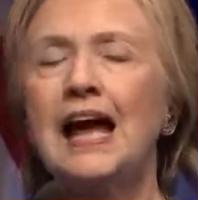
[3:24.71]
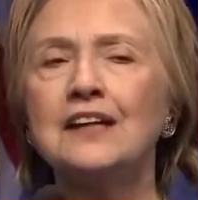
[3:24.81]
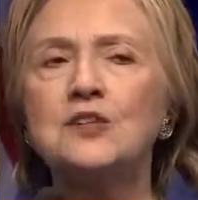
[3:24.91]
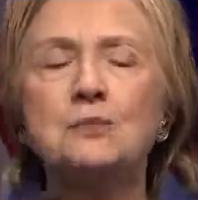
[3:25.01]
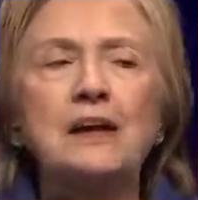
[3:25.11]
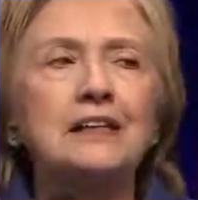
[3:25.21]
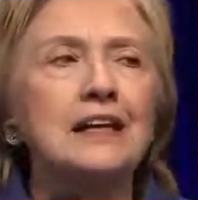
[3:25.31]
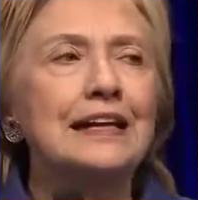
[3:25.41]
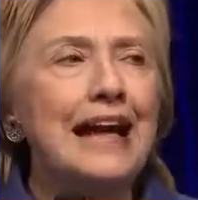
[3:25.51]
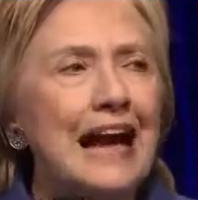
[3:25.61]
and
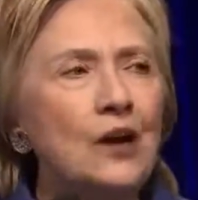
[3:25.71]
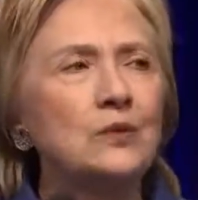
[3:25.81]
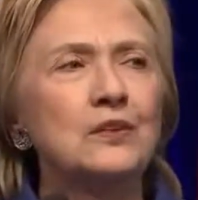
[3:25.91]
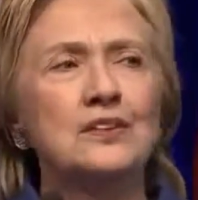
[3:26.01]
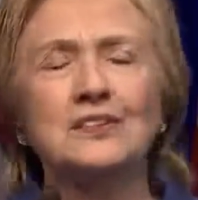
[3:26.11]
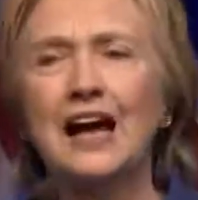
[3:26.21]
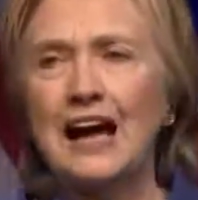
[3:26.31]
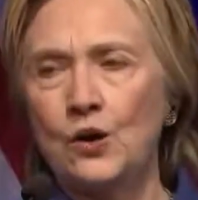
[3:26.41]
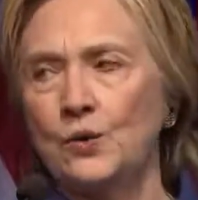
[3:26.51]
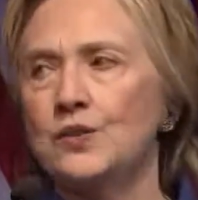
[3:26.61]
spending countless
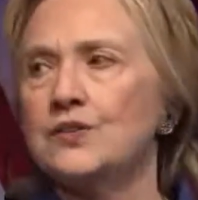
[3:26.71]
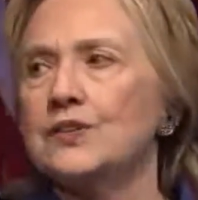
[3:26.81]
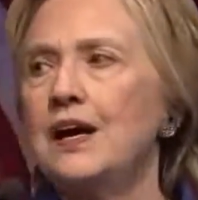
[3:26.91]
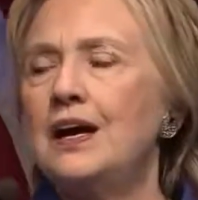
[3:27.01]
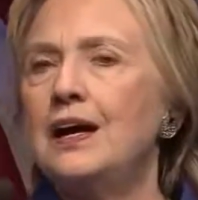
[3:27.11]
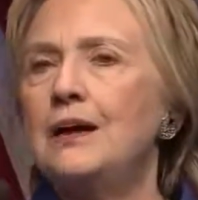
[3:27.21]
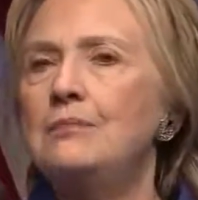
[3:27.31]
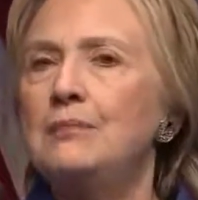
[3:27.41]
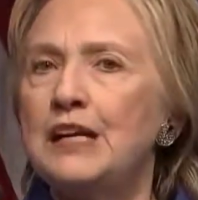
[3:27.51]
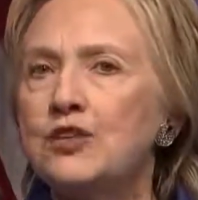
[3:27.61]
hours
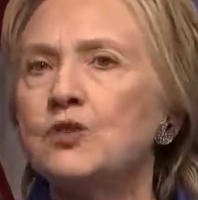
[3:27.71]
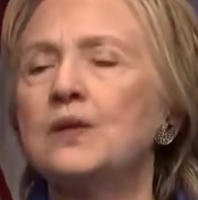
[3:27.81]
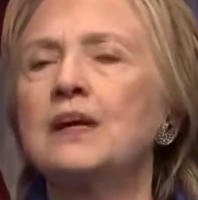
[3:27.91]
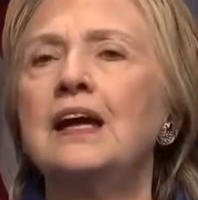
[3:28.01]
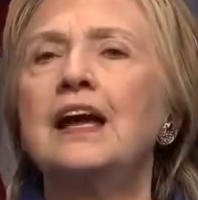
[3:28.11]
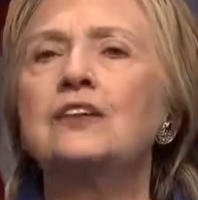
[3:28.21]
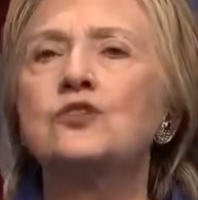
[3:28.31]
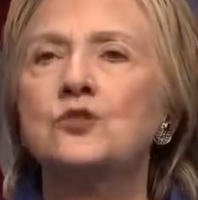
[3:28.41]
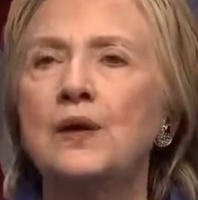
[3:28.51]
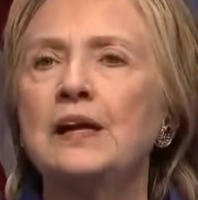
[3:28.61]
mentoring
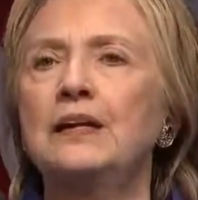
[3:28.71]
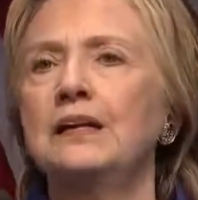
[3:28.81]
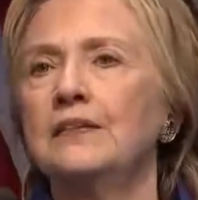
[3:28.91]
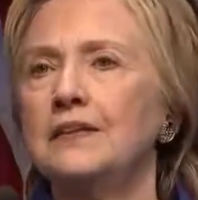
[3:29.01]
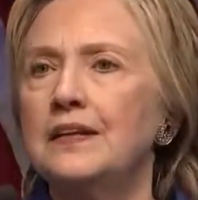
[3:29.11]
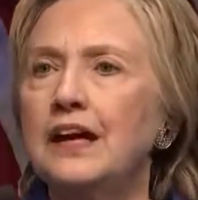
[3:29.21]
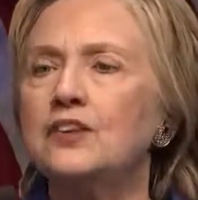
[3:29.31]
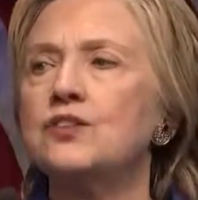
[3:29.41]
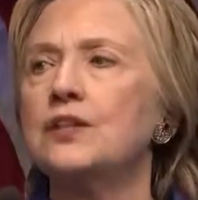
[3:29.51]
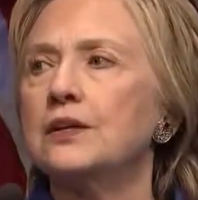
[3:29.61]
and training the
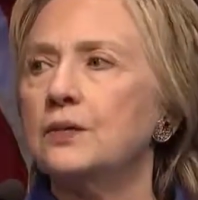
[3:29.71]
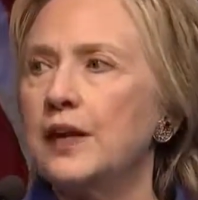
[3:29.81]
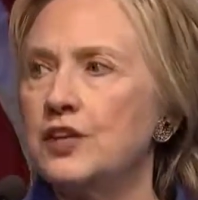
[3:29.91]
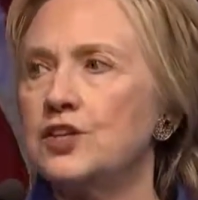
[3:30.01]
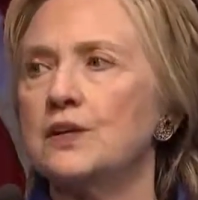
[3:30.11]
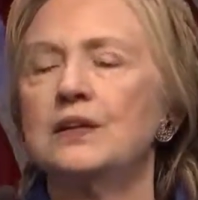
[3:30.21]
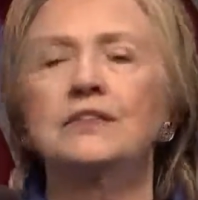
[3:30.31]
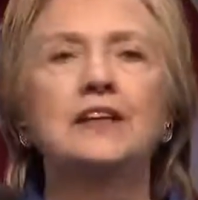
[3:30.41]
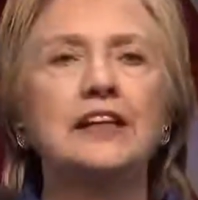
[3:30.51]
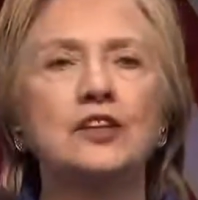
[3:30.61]
next generation
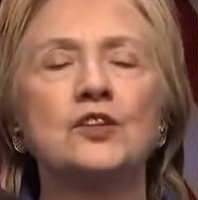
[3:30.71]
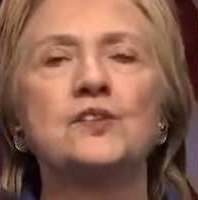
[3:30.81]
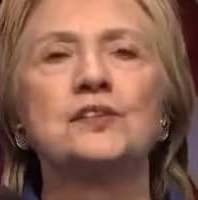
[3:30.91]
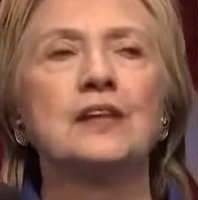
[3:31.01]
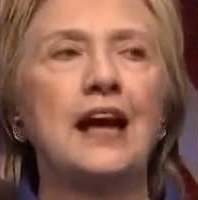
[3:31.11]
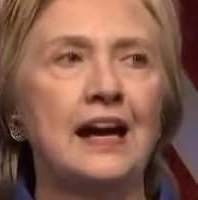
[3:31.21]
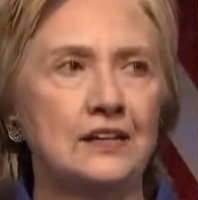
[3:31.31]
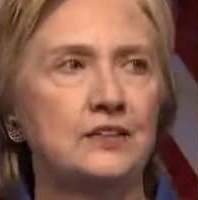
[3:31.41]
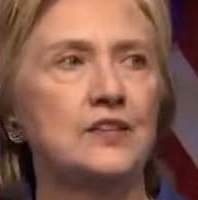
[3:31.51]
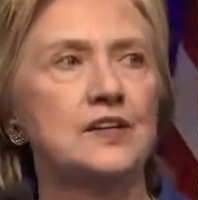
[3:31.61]
of leaders and
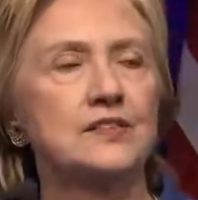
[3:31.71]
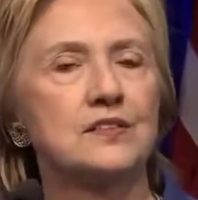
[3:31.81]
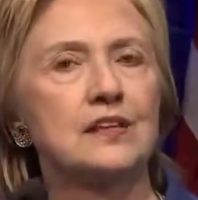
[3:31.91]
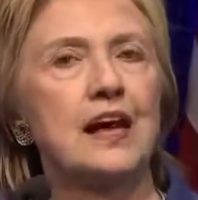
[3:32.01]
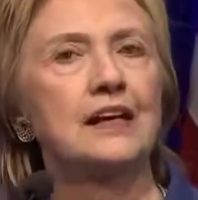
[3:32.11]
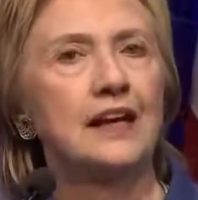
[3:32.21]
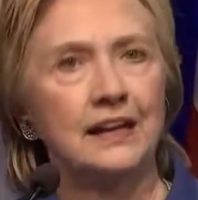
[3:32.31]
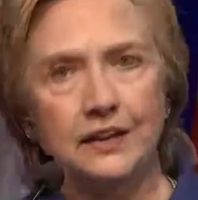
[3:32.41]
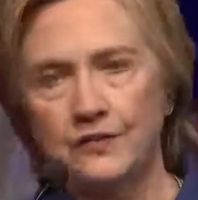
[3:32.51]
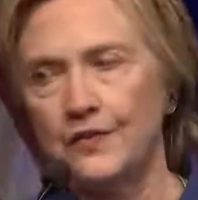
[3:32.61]
activists at
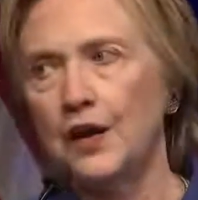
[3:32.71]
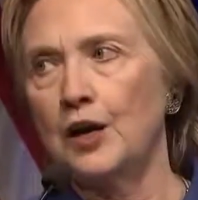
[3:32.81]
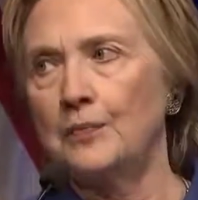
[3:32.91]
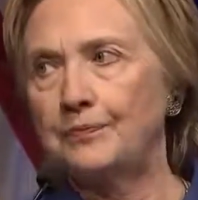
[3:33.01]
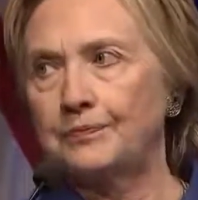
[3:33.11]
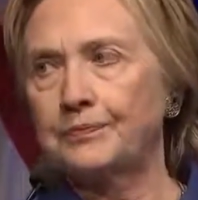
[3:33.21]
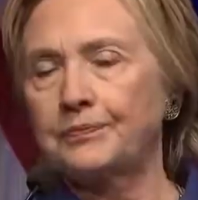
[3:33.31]
Haley Farm.